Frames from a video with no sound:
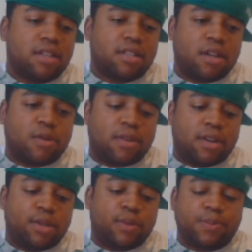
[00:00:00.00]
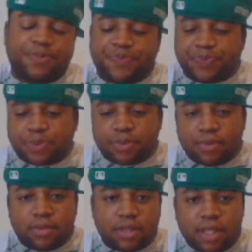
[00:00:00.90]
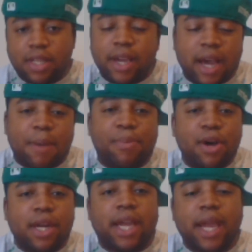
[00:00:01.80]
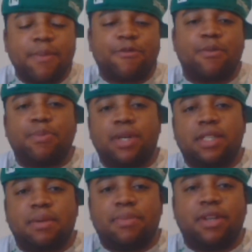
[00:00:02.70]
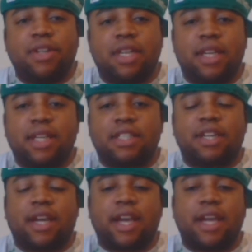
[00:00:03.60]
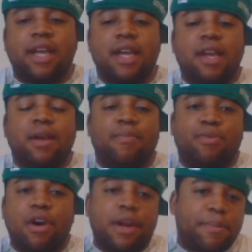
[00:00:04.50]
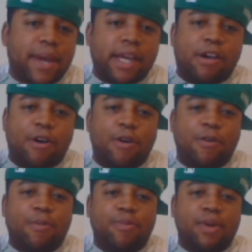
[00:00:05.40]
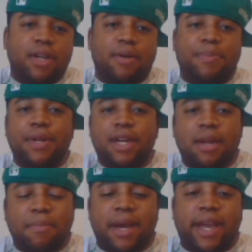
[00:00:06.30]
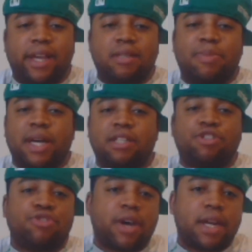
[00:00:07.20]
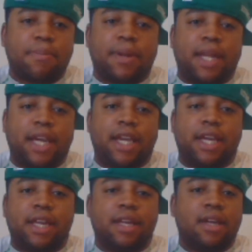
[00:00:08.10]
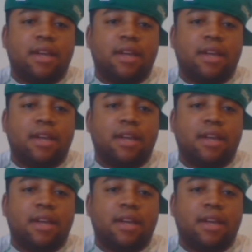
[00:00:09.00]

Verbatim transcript: So um, yeah, I bought a game from Books a Million yesterday brought it back home, uh, put it in my Xbox, tried to play it,